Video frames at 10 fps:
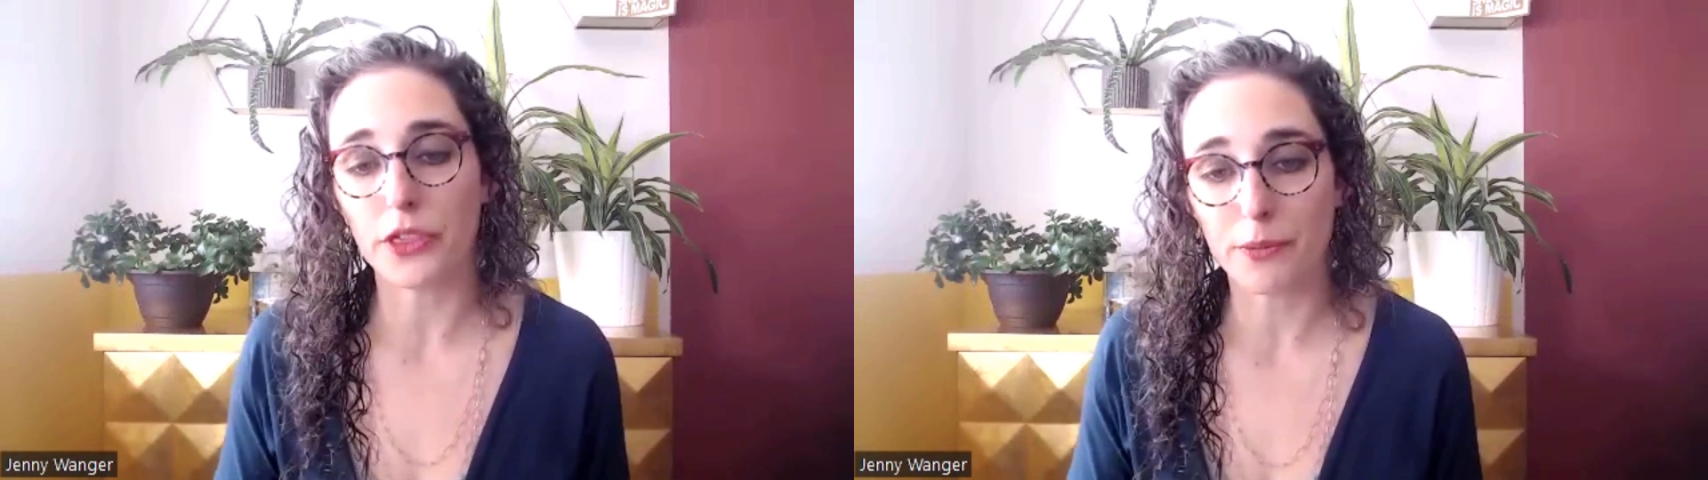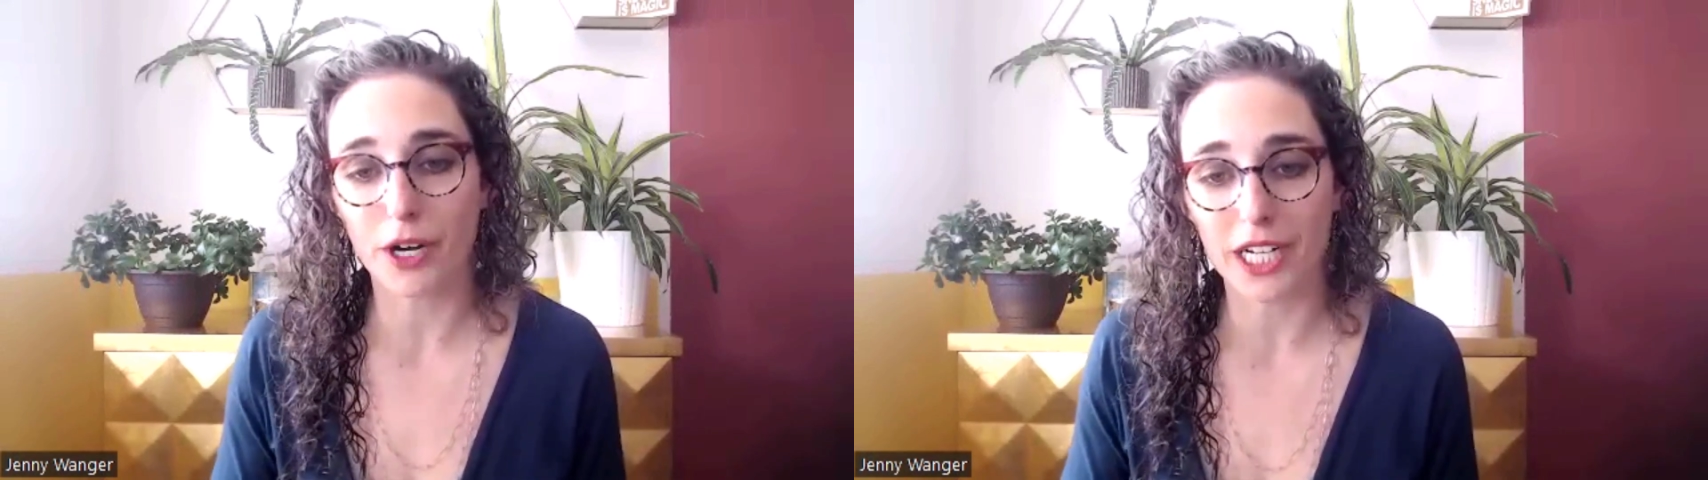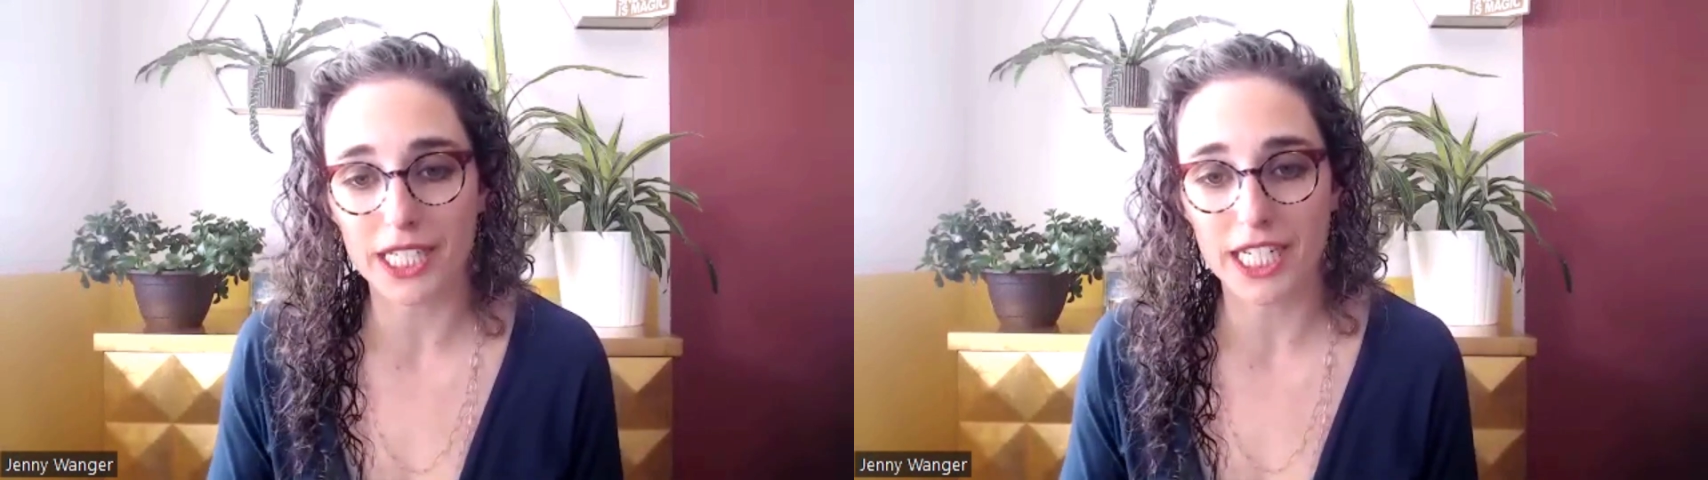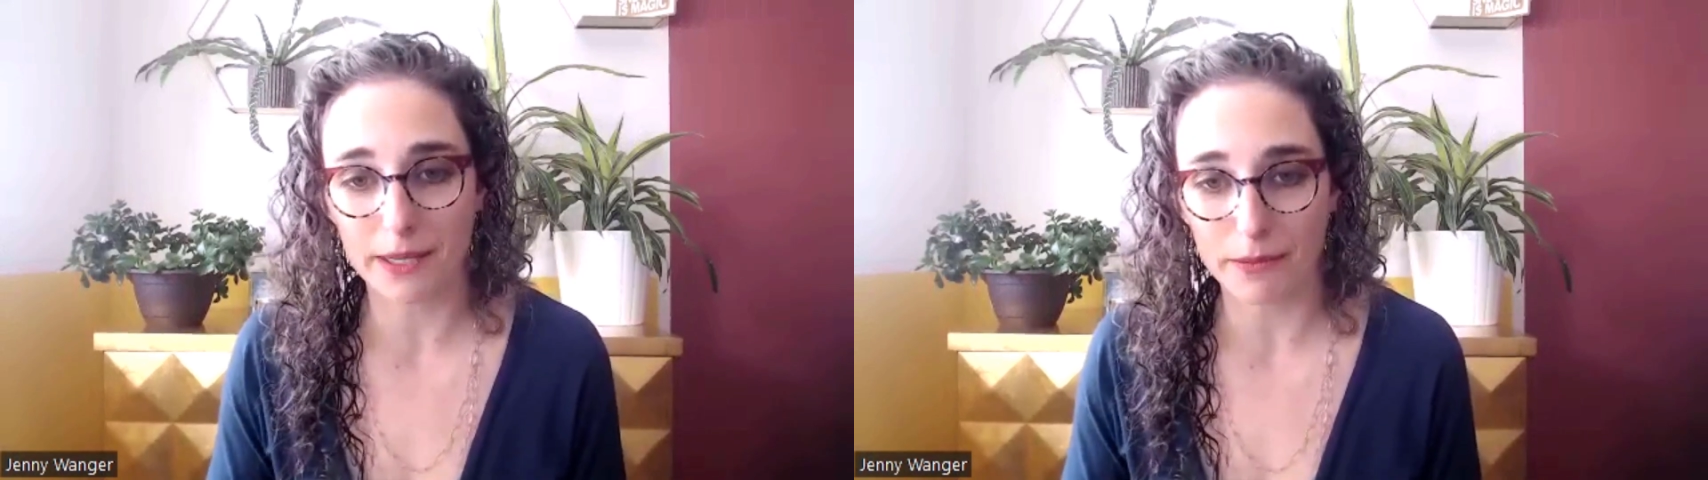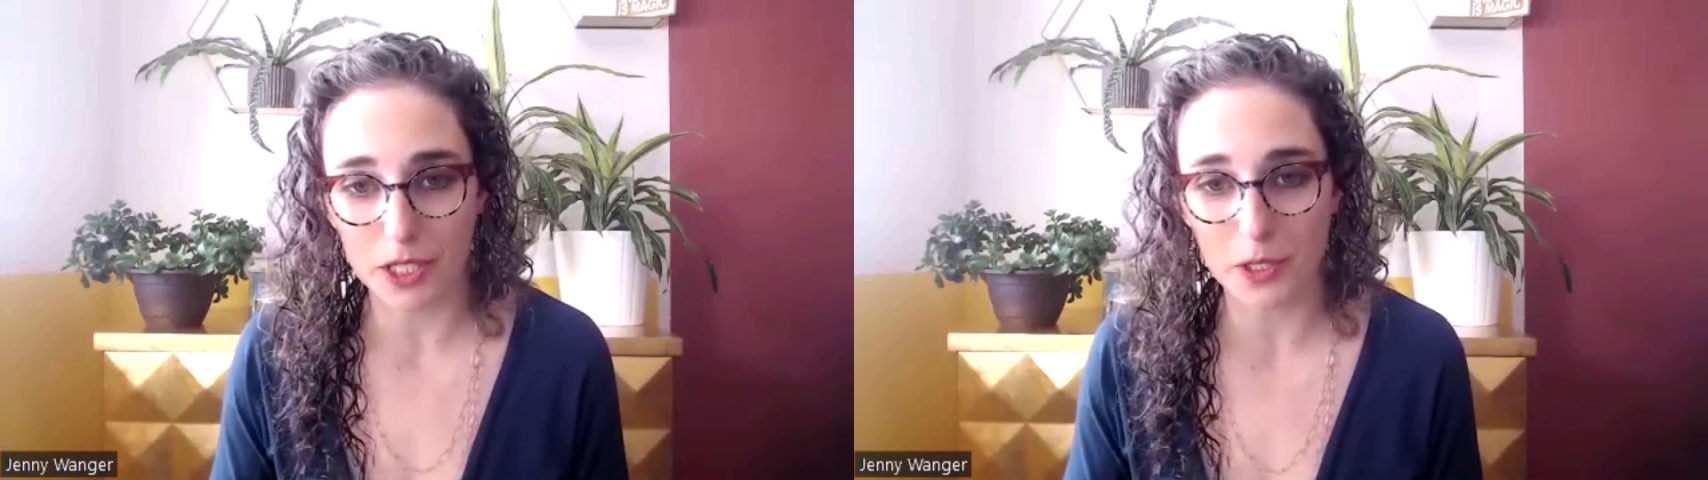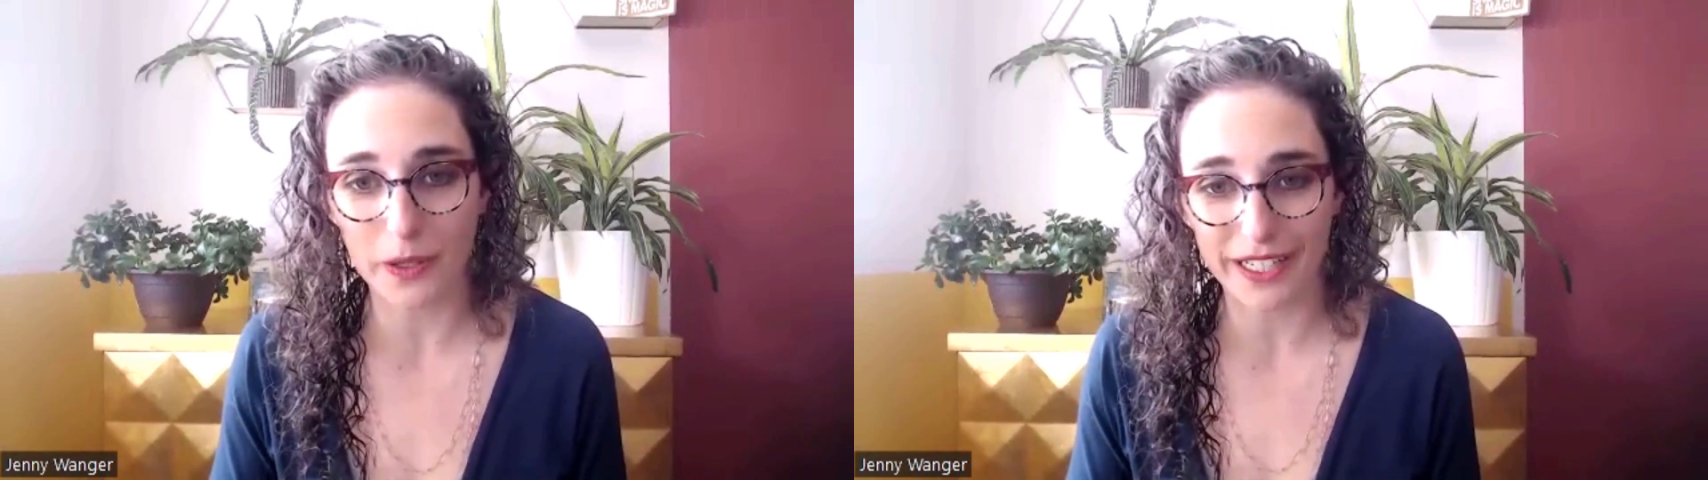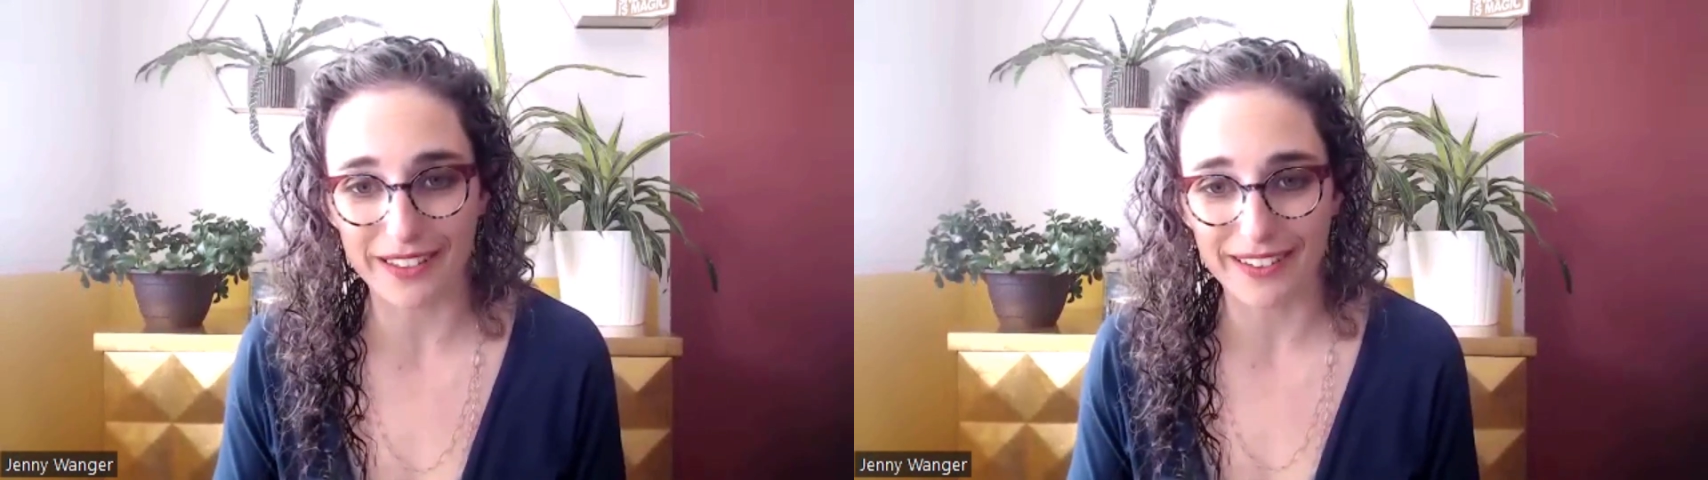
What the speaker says: the product team is doing.